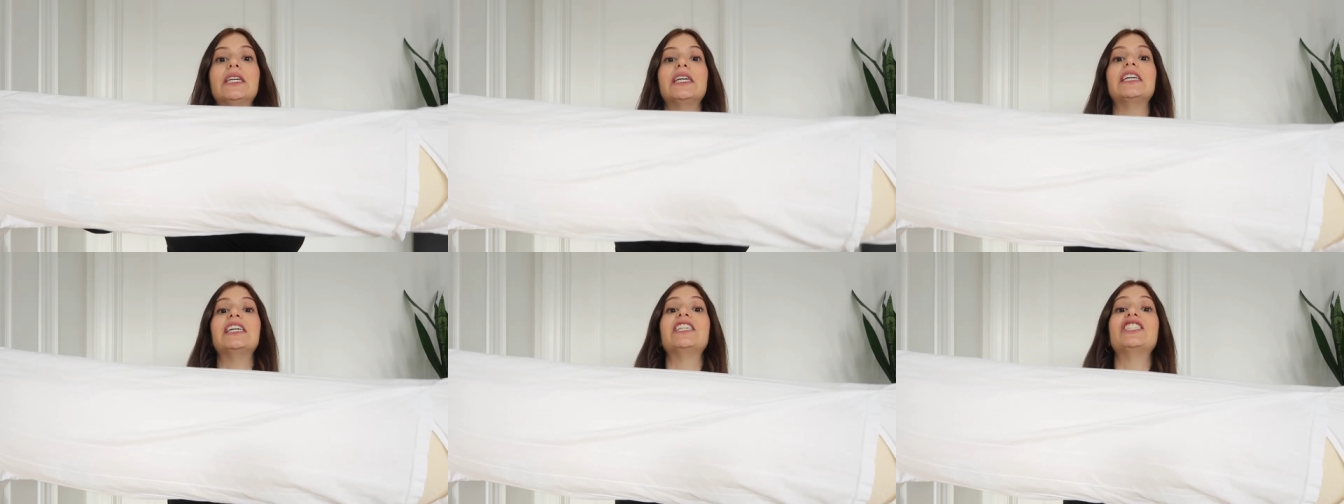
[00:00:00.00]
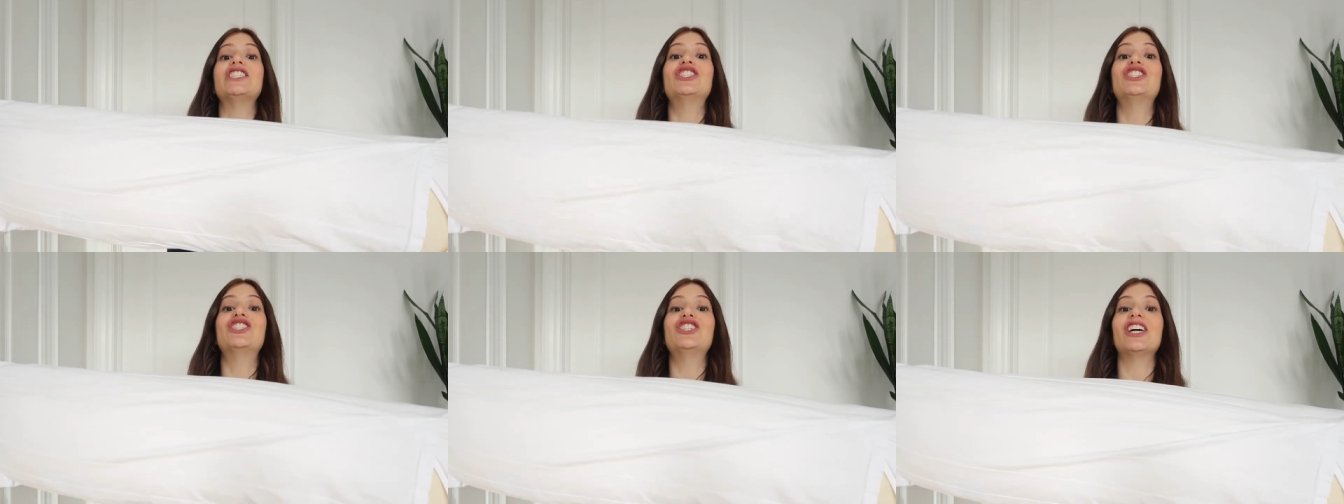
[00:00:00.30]

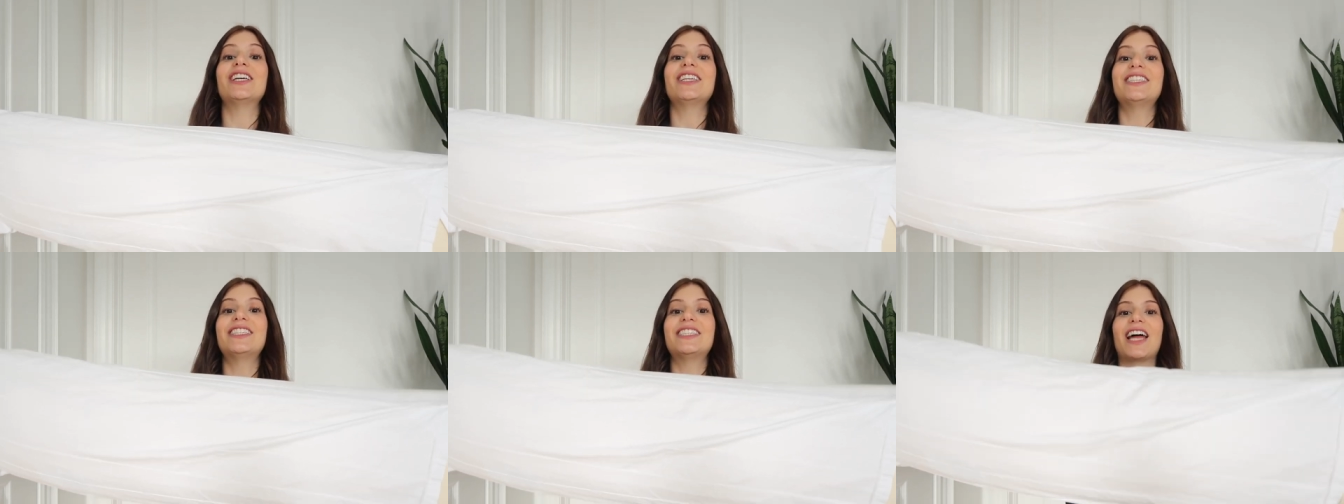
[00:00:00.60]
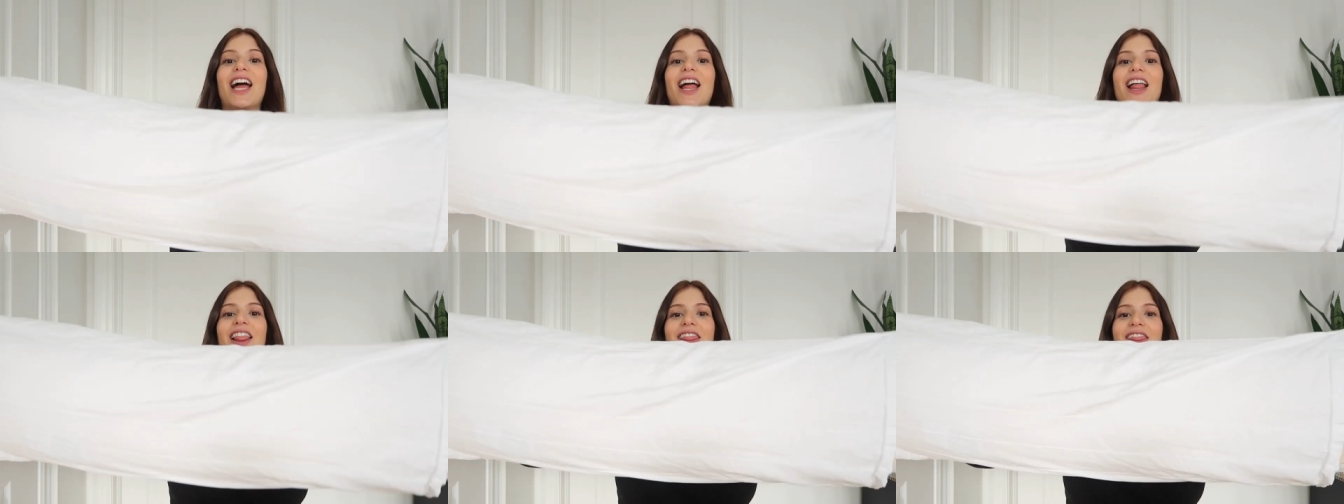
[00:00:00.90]
is just
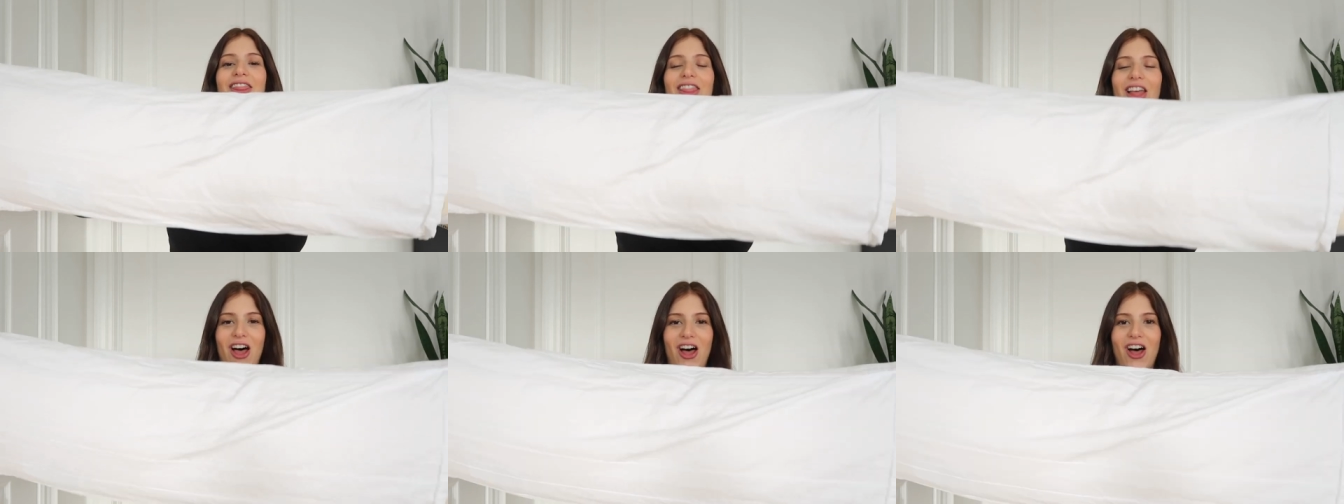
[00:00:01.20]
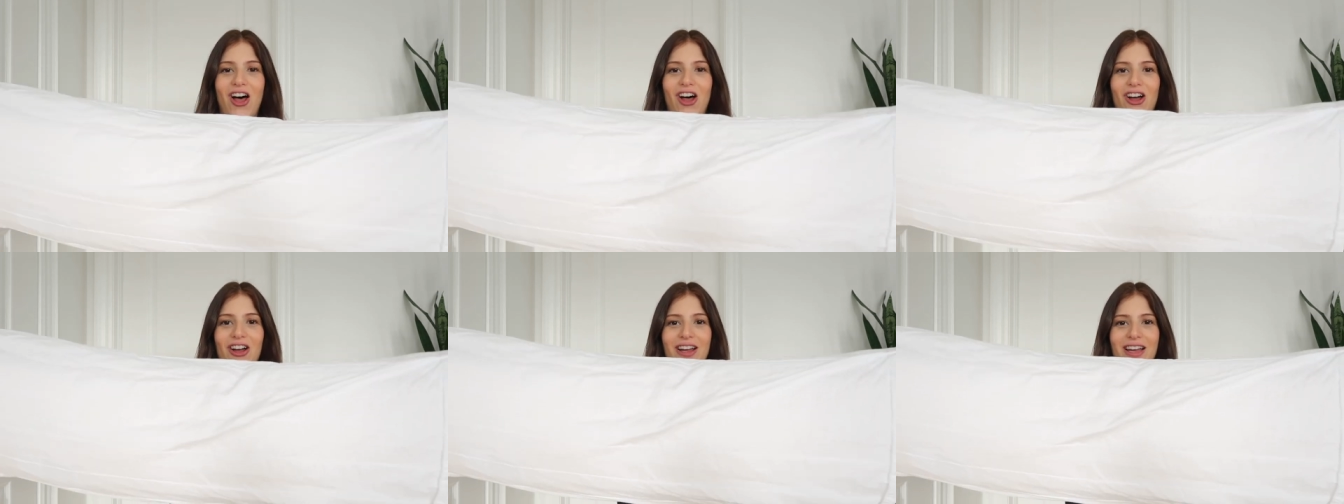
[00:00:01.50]
a
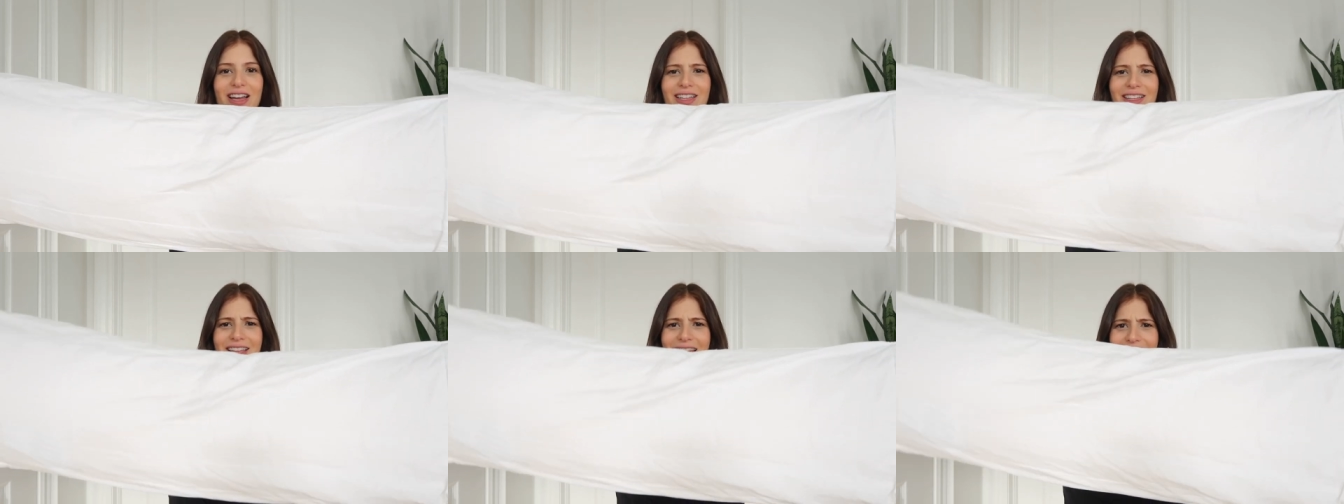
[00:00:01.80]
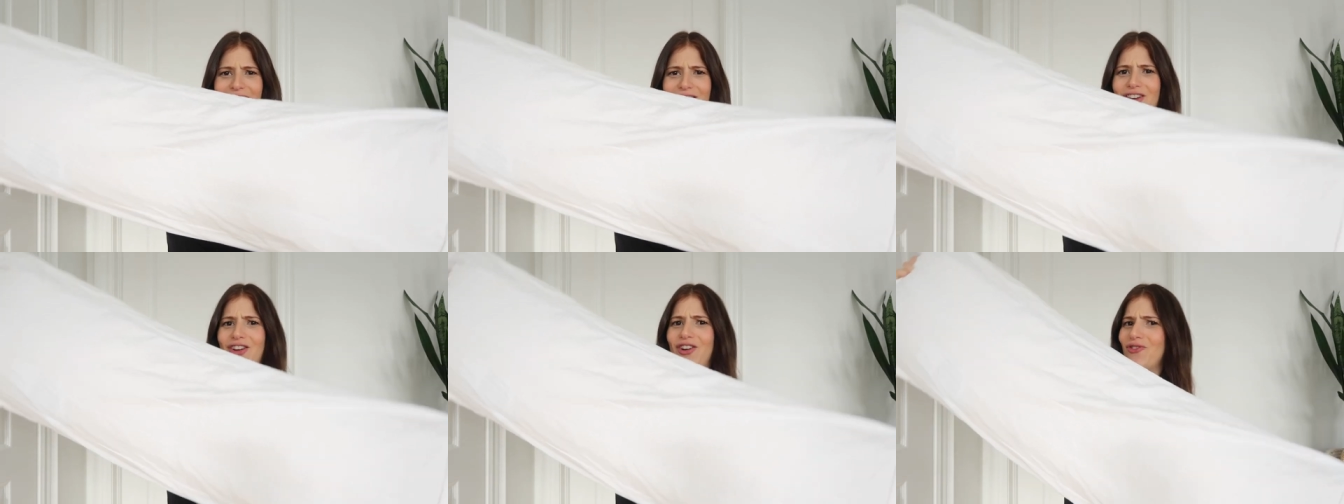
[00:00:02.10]
long
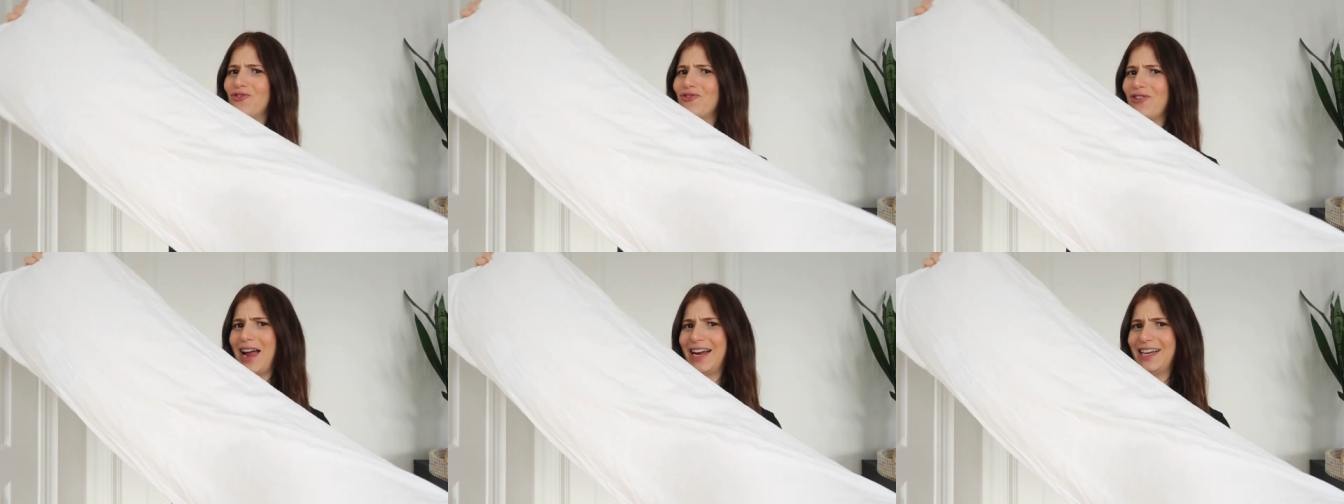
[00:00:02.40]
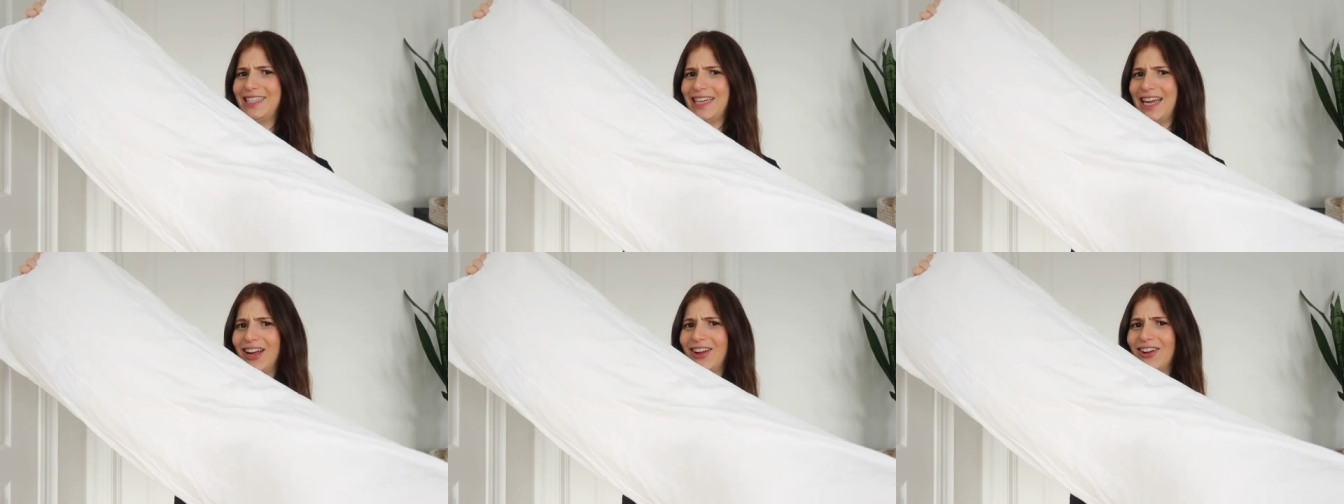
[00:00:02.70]
like
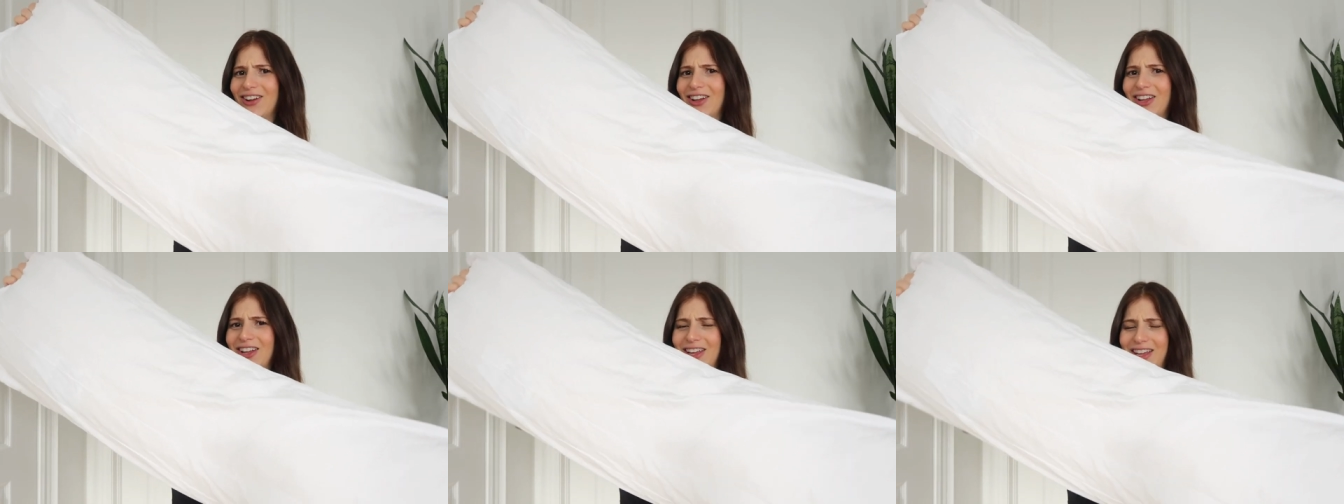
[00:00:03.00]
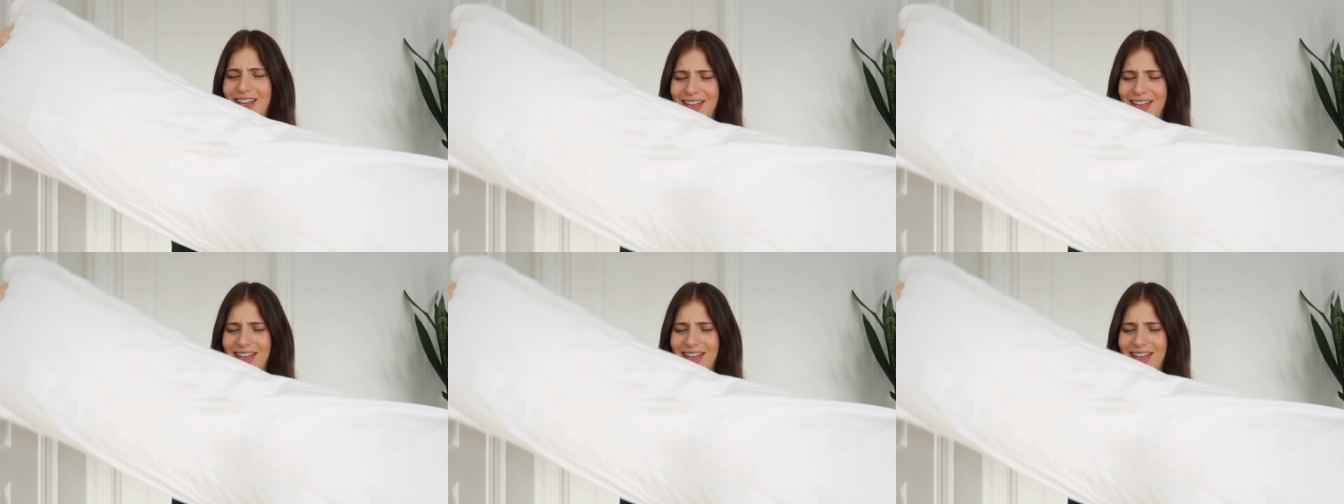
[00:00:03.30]
rectangle.